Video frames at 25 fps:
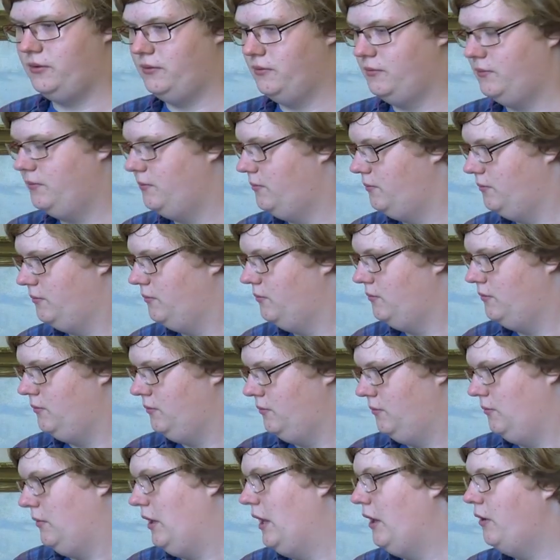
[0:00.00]
are like that
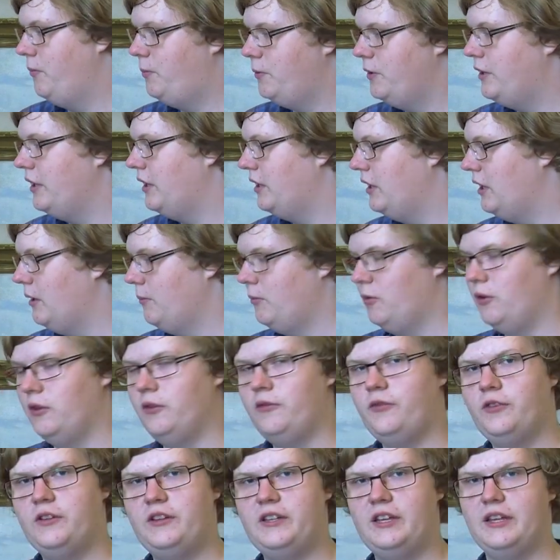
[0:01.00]
because that
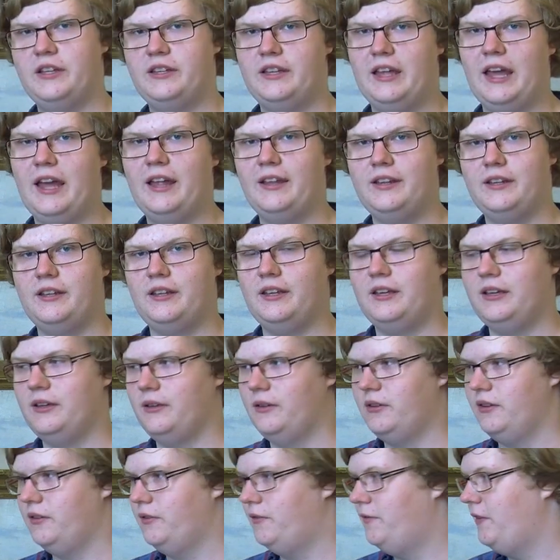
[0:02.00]
was enough for this
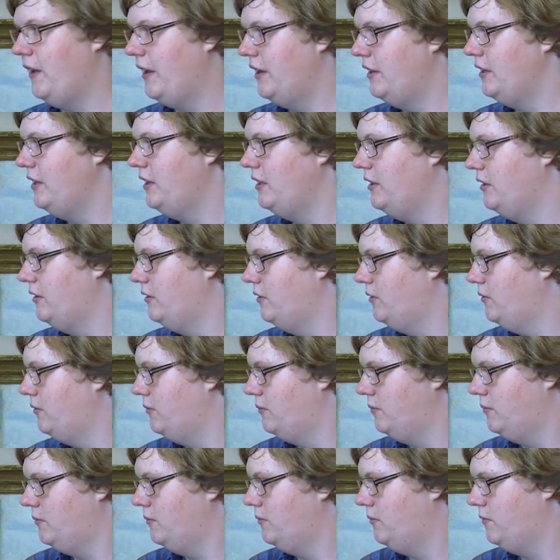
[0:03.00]
poor smallholder's
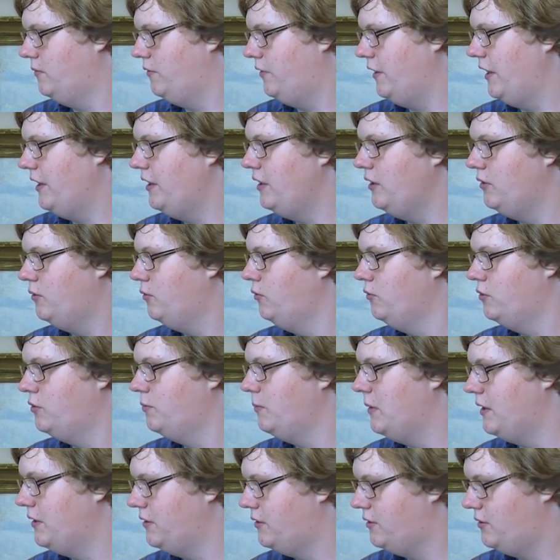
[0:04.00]
cottage.
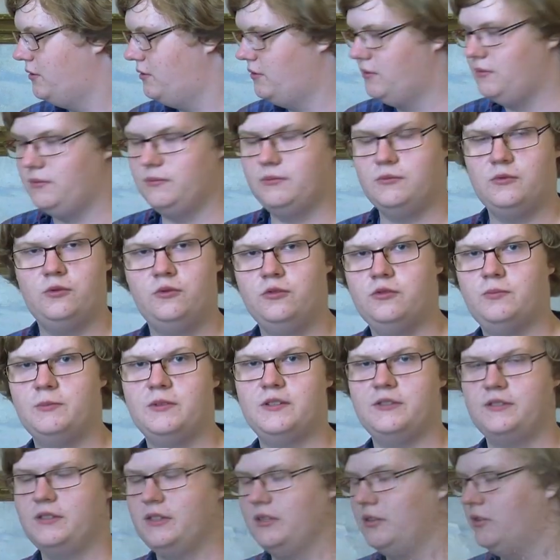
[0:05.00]
So that's what
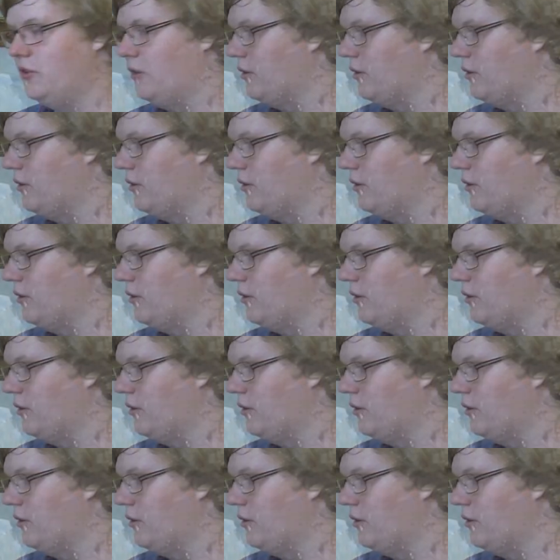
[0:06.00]
they could